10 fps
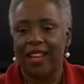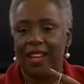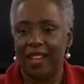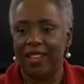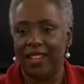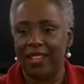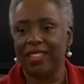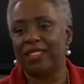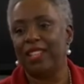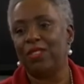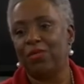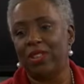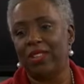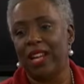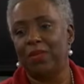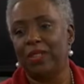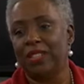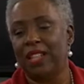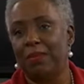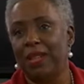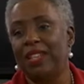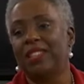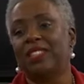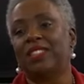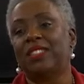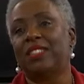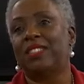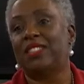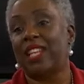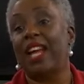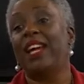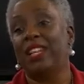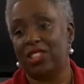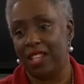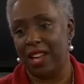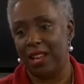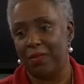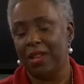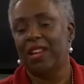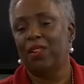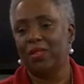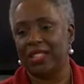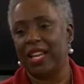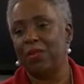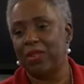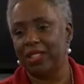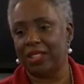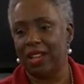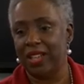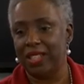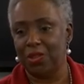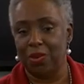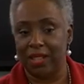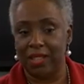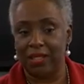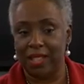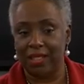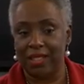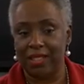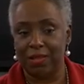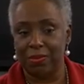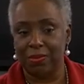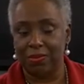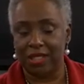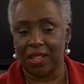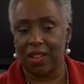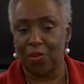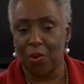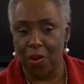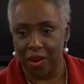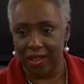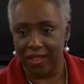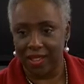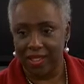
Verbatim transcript: And, and his real name was, I mean, his stage name was Edwin Starr. He's the one that, that did the song War.